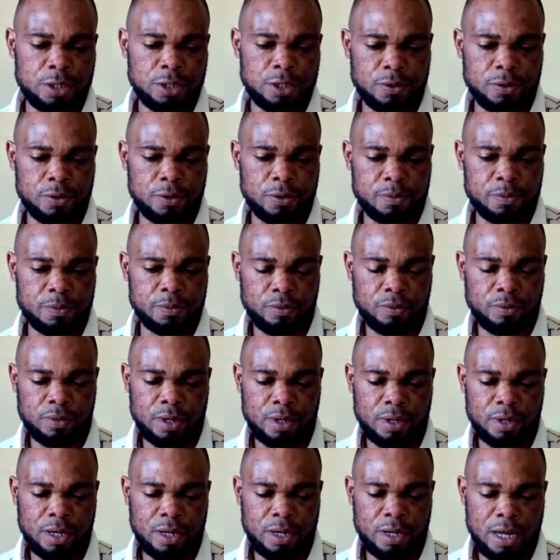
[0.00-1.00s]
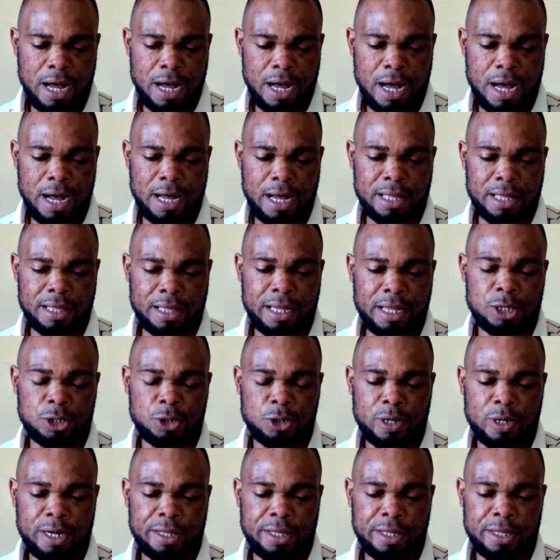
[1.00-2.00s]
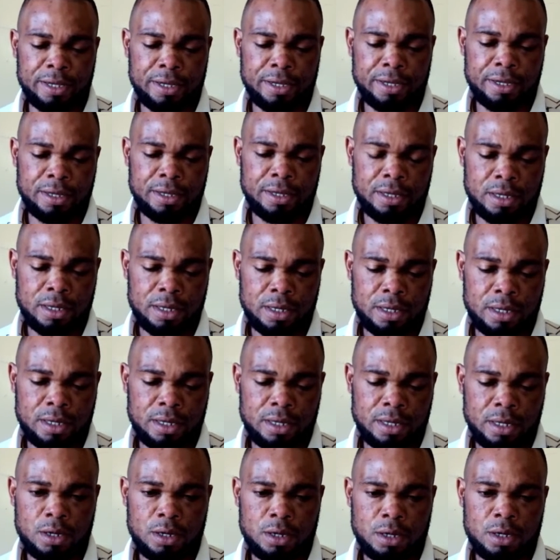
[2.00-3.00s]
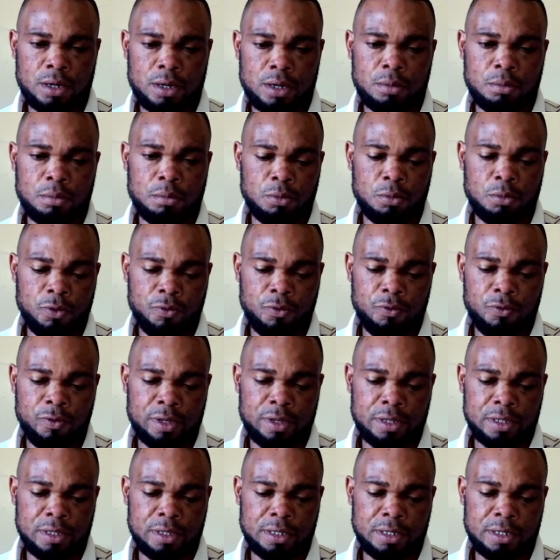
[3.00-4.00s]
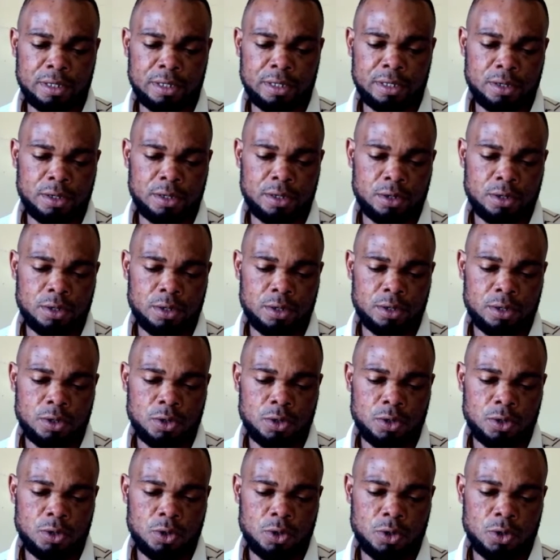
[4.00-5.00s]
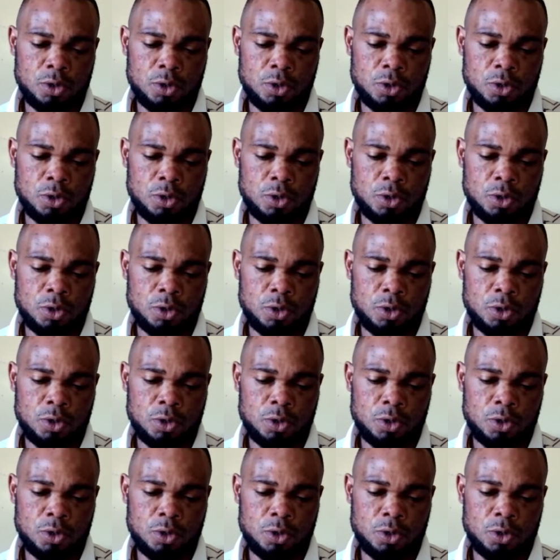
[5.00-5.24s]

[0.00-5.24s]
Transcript: to any direction, any place I want it to be. I can move it up and down.